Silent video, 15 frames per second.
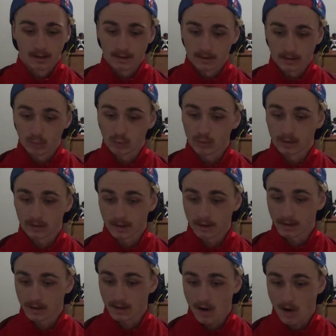This was
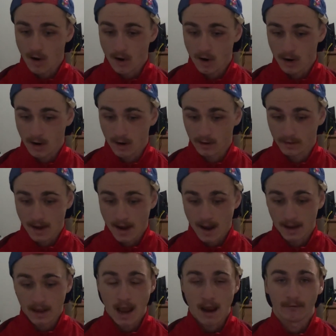a car
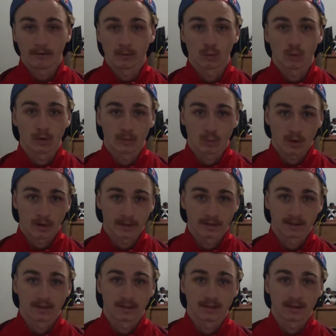that everyone
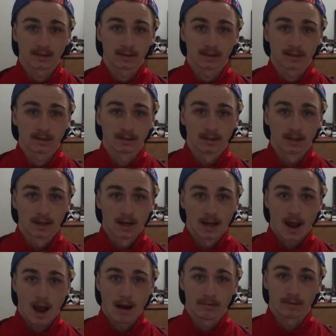wanted to see.
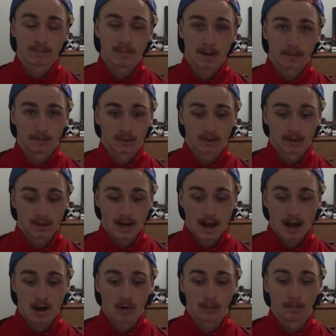I remember
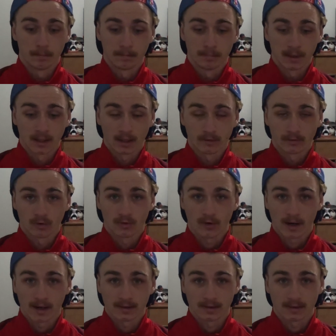how big of a
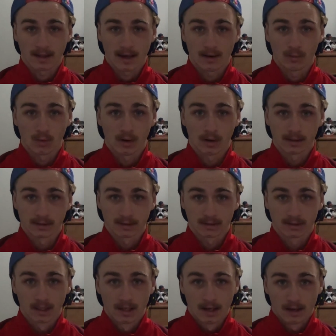race that was
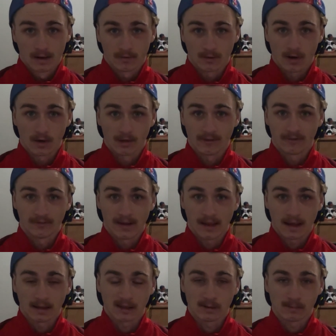for all the
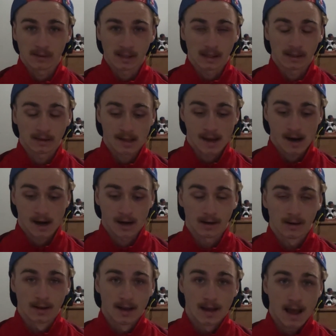fans being
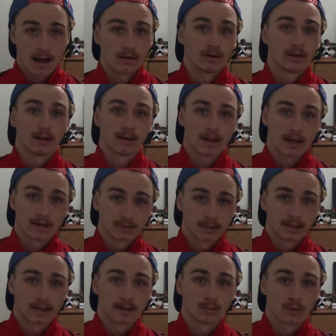there, how
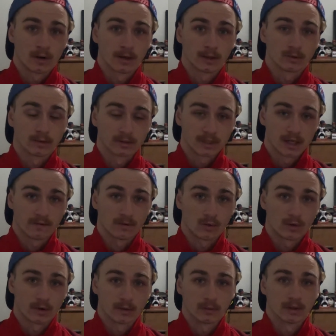electric it was when Jeff
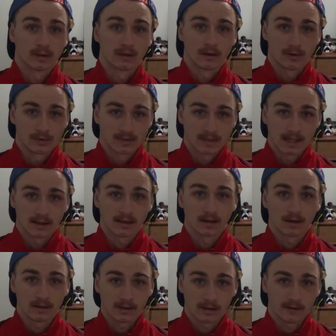Gordon went to go take the
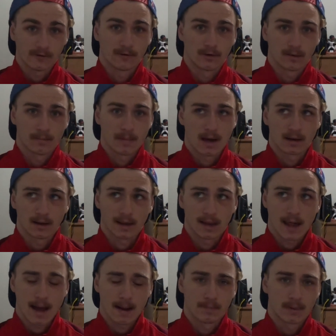lead for about a
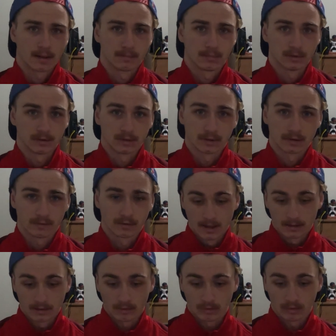lap, I believe.
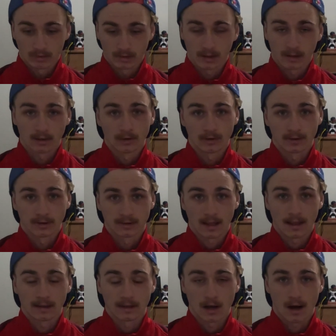This was a good
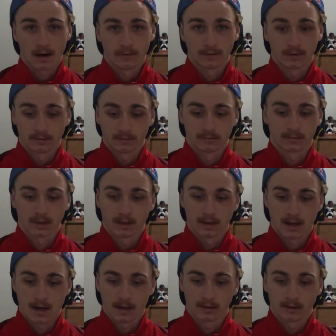send-off and a
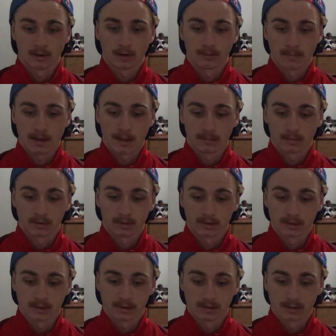lot of good
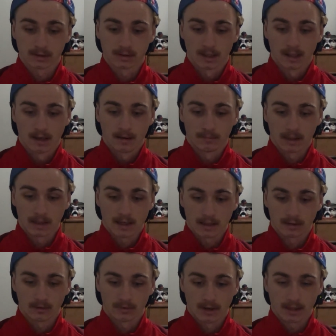memories being
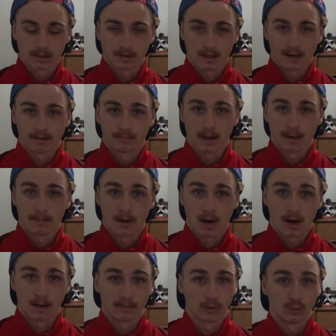at the racetrack with my
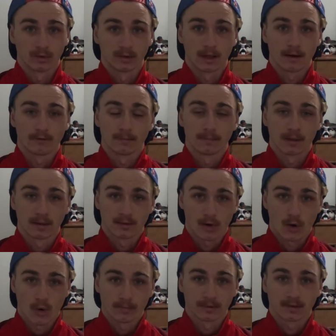mom, who's never been to
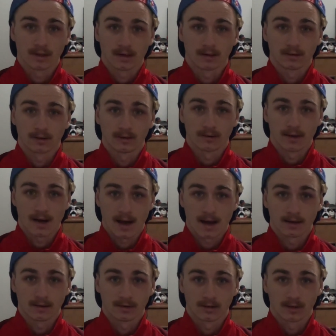Homestead until
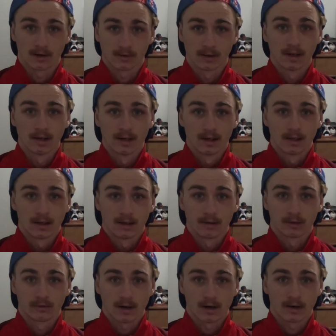that, so it
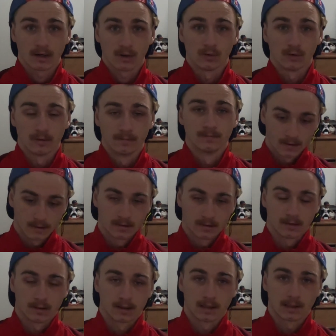was very cool.
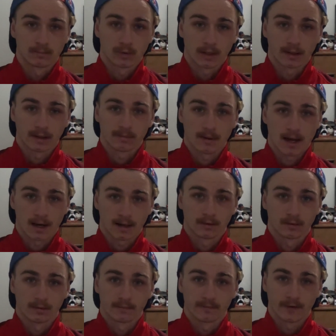It brings back
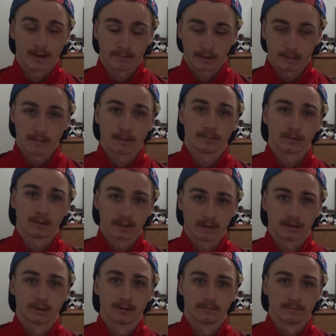some family
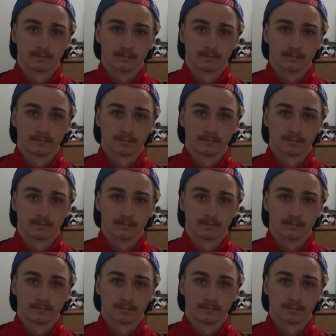memories.